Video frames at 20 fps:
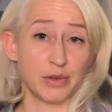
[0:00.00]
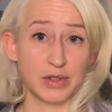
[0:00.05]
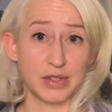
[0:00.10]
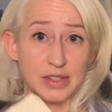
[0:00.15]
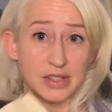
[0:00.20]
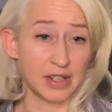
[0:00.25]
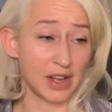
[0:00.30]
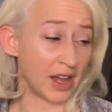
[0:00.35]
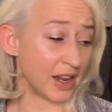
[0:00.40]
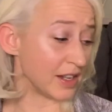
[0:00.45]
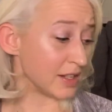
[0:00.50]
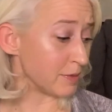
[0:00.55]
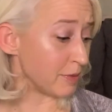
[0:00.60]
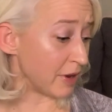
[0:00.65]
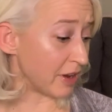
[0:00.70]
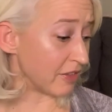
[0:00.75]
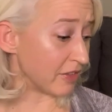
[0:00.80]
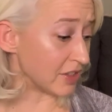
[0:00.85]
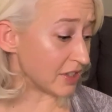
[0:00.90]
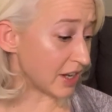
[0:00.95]
it's not as big
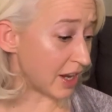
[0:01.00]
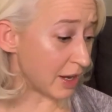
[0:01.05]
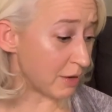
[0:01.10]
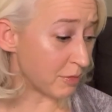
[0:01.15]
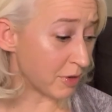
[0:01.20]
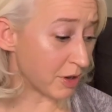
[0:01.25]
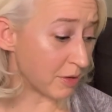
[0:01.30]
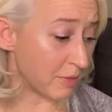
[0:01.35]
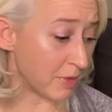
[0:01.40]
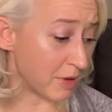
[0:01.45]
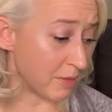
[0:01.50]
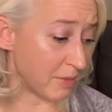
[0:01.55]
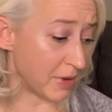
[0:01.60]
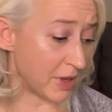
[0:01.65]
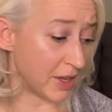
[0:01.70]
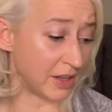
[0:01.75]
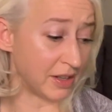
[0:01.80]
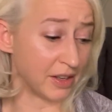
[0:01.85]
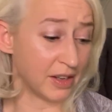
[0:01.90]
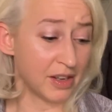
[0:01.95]
of a time
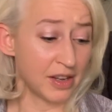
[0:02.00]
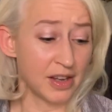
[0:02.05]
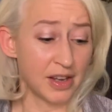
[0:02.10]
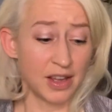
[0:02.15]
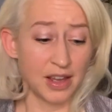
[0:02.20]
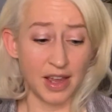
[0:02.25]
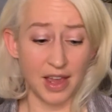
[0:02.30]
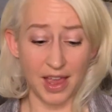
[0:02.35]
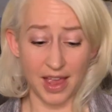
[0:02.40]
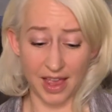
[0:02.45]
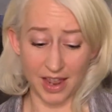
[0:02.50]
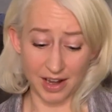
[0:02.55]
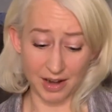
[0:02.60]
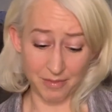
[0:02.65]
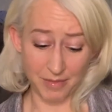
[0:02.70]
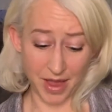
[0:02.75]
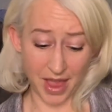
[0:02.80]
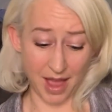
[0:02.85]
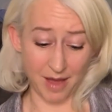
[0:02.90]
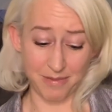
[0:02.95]
commitment, and I'm
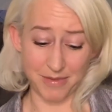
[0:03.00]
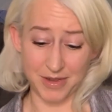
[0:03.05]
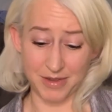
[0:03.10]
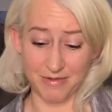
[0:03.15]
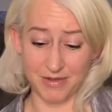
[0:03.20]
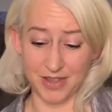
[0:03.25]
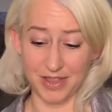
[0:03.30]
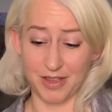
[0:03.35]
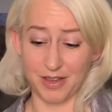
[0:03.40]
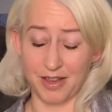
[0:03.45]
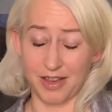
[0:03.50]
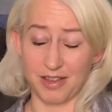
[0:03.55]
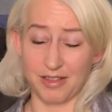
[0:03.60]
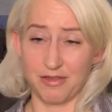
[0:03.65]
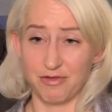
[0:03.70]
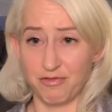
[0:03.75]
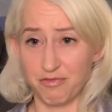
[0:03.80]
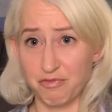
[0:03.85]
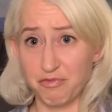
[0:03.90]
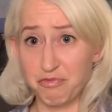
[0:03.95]
happy with the,
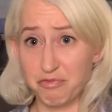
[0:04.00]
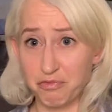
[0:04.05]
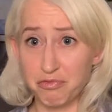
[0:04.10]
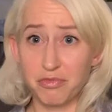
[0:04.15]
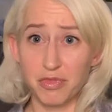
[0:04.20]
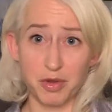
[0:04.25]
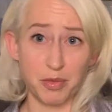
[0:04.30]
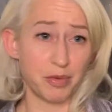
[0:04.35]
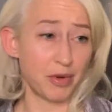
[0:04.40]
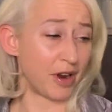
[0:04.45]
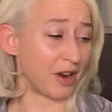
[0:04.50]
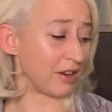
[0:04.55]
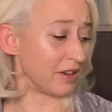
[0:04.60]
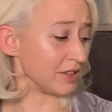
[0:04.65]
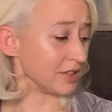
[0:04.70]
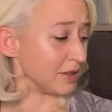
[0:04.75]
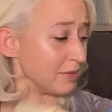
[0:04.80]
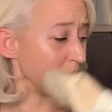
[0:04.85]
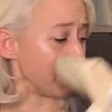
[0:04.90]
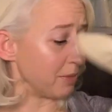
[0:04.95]
the progress
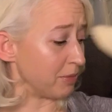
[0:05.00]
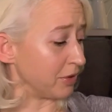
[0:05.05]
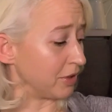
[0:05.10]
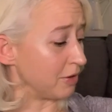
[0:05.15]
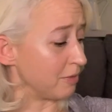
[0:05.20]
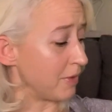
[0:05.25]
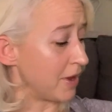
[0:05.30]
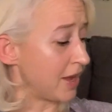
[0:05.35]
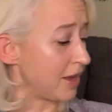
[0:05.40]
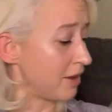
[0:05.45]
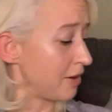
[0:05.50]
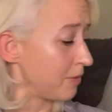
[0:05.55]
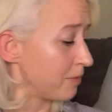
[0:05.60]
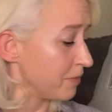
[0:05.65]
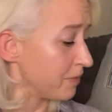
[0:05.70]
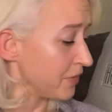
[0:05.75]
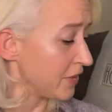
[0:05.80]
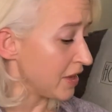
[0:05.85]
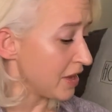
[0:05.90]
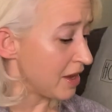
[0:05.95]
I'm able to make.
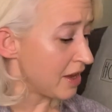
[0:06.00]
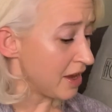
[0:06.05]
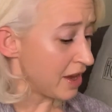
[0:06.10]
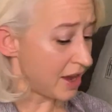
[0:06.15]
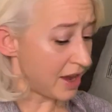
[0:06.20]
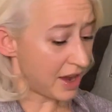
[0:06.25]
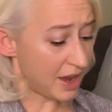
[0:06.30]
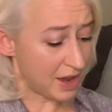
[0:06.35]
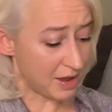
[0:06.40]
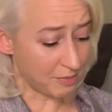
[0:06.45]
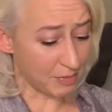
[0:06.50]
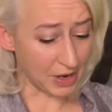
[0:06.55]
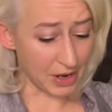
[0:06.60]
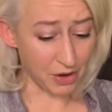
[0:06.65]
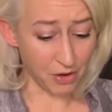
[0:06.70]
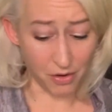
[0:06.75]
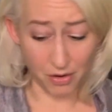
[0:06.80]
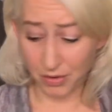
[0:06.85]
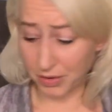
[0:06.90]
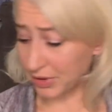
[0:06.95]
And my
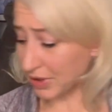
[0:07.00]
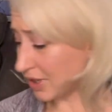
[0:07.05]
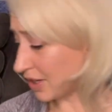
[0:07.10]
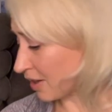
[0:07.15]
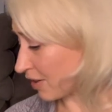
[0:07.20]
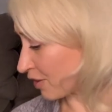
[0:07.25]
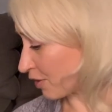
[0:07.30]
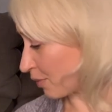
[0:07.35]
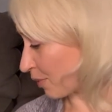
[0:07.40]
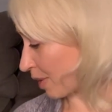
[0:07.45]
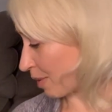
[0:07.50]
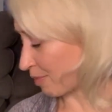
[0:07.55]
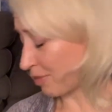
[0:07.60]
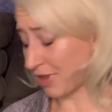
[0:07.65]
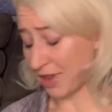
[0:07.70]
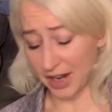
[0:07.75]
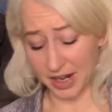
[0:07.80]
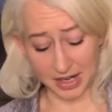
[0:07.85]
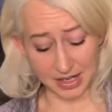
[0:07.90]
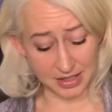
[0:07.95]
only other whip
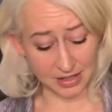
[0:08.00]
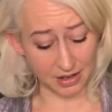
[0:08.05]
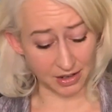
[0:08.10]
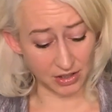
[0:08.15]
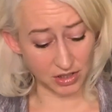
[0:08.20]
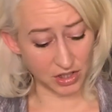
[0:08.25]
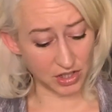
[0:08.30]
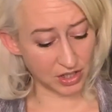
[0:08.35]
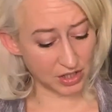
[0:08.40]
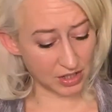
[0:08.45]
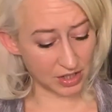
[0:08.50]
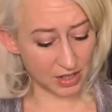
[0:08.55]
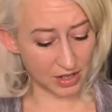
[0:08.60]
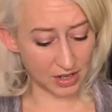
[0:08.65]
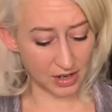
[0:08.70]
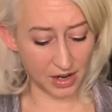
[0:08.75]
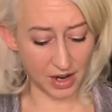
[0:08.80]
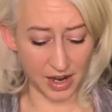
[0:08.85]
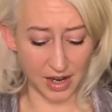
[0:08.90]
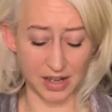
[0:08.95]
that I touched
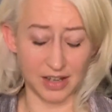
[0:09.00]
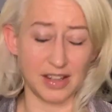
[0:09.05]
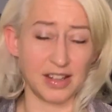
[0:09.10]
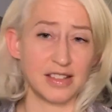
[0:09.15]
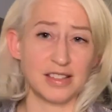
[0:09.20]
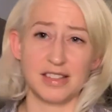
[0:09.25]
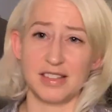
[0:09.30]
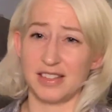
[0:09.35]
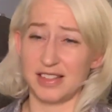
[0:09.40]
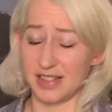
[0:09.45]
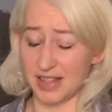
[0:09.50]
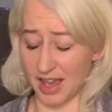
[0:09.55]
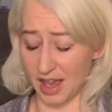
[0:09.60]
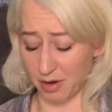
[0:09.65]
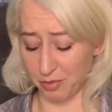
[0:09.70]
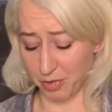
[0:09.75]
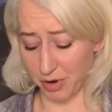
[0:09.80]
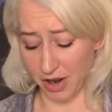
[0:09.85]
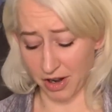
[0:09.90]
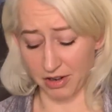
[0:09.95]
and this is sad
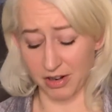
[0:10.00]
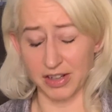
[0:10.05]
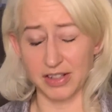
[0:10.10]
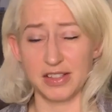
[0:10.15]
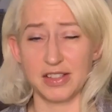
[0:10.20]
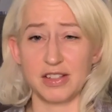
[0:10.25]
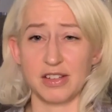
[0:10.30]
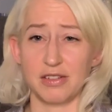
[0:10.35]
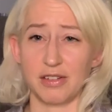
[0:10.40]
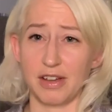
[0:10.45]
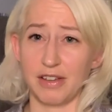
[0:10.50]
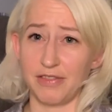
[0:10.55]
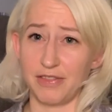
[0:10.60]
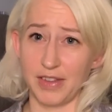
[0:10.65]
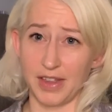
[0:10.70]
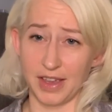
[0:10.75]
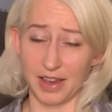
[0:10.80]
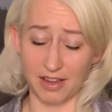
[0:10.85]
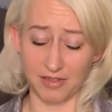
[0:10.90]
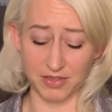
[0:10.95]
progress too. I feel
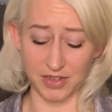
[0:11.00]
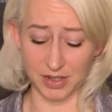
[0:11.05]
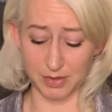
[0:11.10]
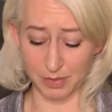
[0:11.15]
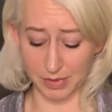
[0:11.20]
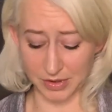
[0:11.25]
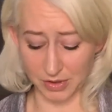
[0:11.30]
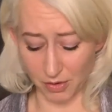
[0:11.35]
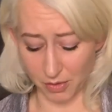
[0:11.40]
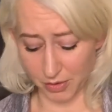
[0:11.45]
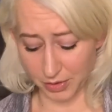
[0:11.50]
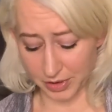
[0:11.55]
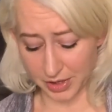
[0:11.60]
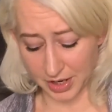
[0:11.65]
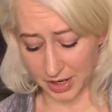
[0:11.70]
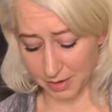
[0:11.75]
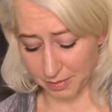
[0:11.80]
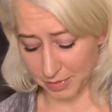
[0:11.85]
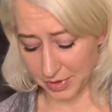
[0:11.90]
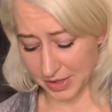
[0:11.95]
like I've just been holding
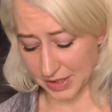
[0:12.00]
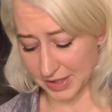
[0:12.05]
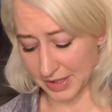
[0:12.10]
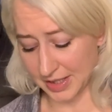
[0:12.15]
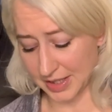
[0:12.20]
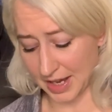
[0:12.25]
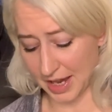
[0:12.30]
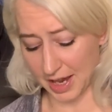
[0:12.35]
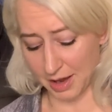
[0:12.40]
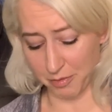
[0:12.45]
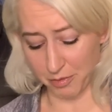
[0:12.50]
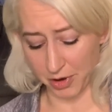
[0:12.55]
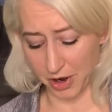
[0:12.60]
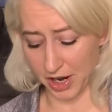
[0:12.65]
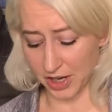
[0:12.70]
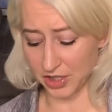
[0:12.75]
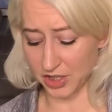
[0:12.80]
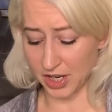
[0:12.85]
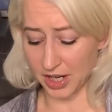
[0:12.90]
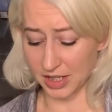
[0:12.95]
up the same
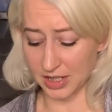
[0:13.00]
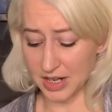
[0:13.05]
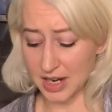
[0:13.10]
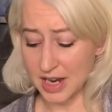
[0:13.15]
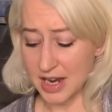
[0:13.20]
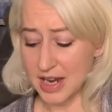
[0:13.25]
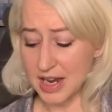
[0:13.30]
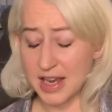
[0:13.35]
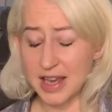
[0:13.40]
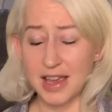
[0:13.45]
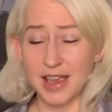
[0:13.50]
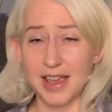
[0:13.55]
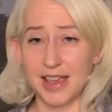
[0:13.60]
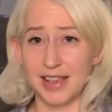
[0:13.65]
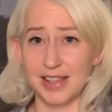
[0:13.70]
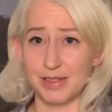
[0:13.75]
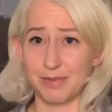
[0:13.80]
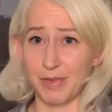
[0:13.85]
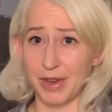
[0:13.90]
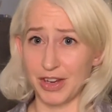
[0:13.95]
project,
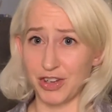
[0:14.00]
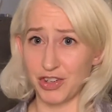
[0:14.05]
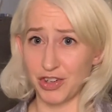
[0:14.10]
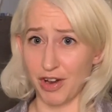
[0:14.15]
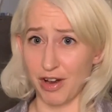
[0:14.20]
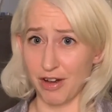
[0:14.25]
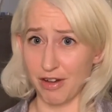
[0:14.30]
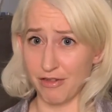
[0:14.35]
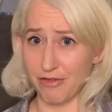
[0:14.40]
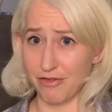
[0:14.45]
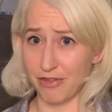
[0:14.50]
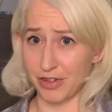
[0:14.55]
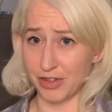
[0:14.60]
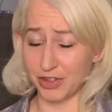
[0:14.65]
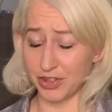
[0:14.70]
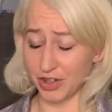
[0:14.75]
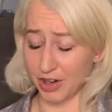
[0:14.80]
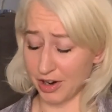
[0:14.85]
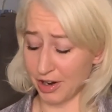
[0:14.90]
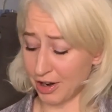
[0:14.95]
is my Chalk Full
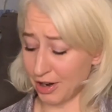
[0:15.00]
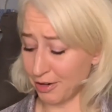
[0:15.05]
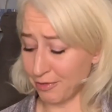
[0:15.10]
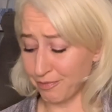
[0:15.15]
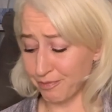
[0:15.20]
Jar